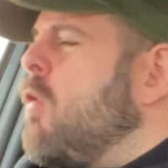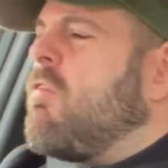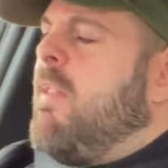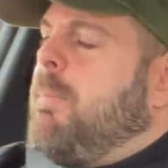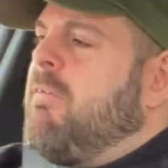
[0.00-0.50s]

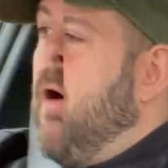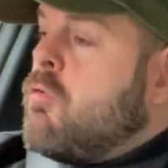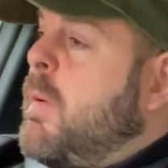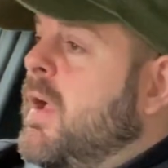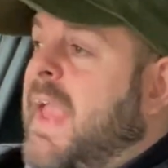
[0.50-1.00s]
slip
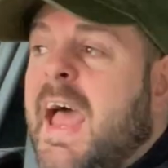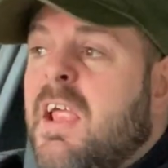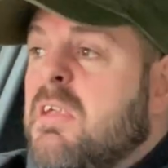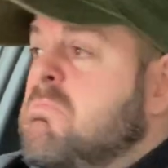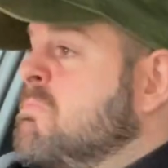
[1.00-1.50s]
around. Per
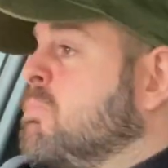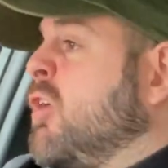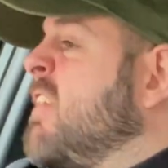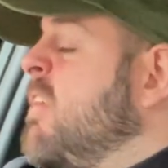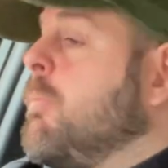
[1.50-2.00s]
gallon,
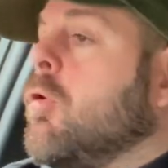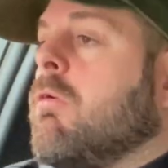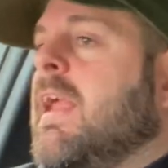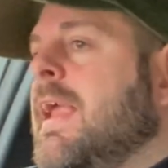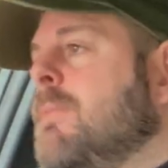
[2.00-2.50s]
pretty simple
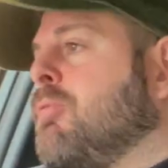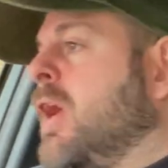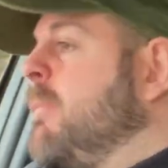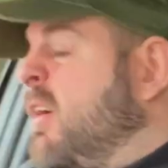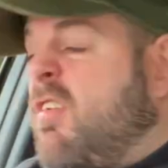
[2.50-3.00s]
really,
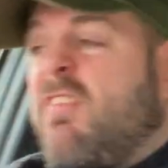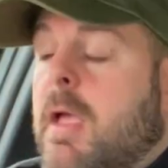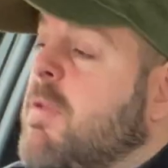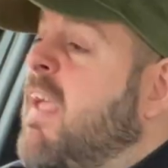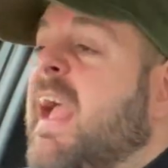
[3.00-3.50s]
pretty much the
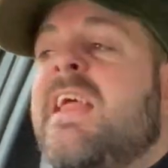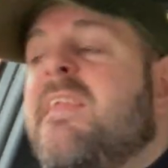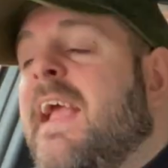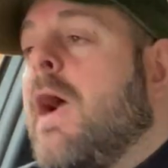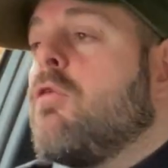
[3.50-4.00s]
same as
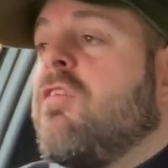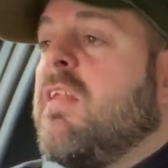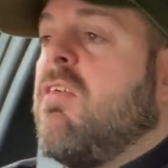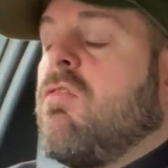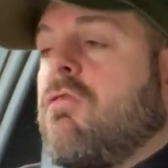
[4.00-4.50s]
anything else
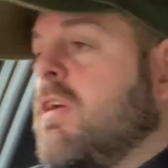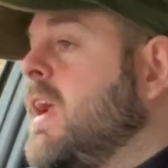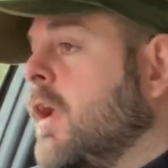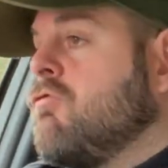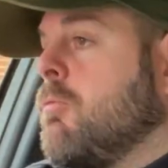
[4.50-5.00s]
in this
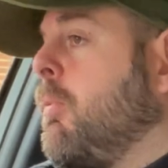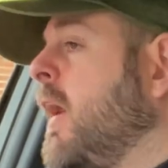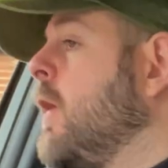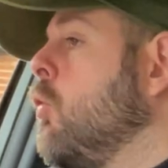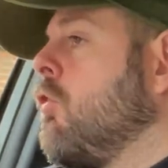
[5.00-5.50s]
300
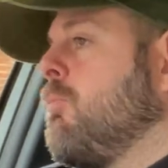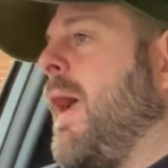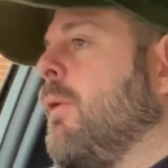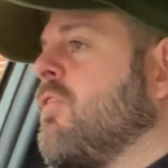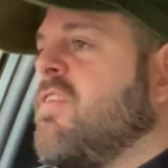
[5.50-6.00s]
brake
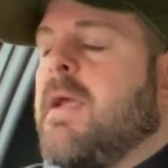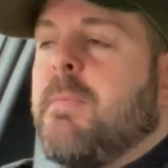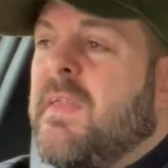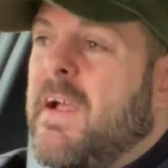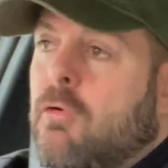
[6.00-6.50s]
horsepower
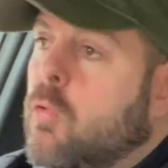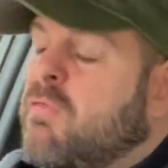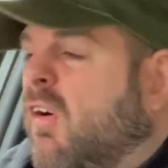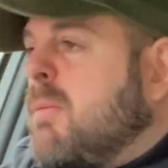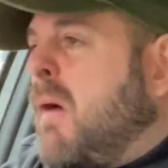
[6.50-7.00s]
segment. They're all
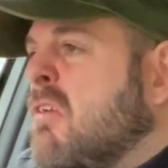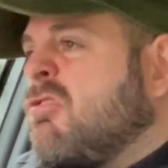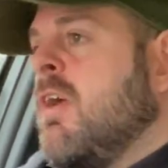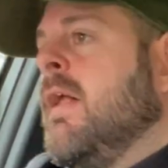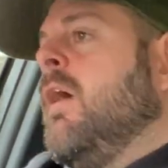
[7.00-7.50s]
very
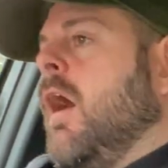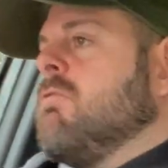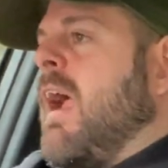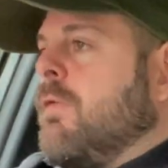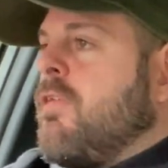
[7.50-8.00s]
much
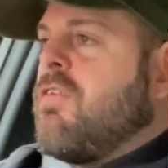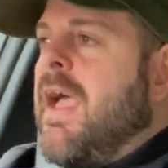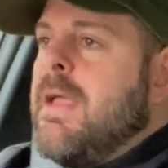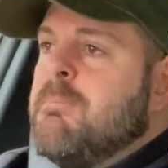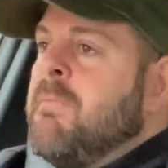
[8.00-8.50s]
around the
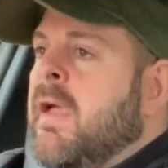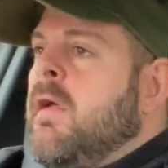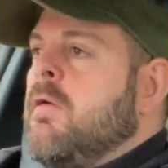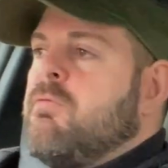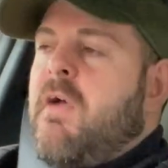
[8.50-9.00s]
same.
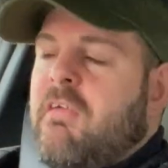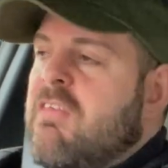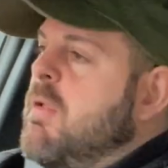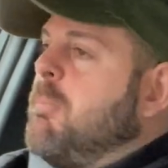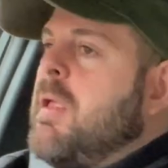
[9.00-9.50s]
Very
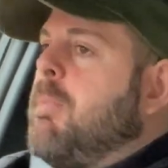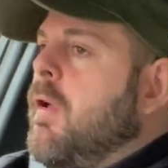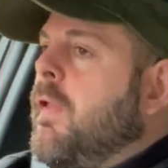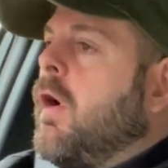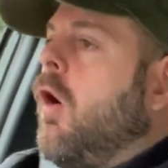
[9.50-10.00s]
simply
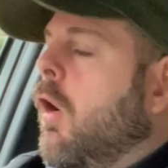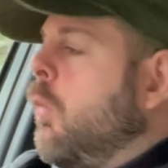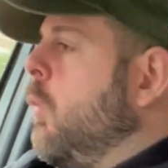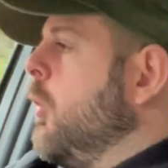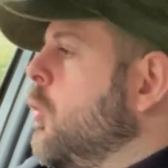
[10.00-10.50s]
put, the
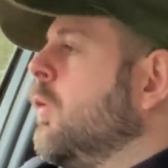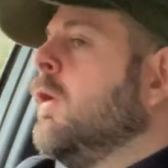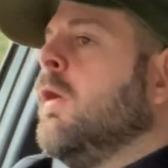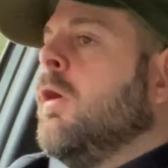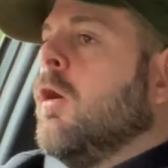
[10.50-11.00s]
car will
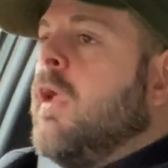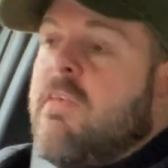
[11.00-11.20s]
is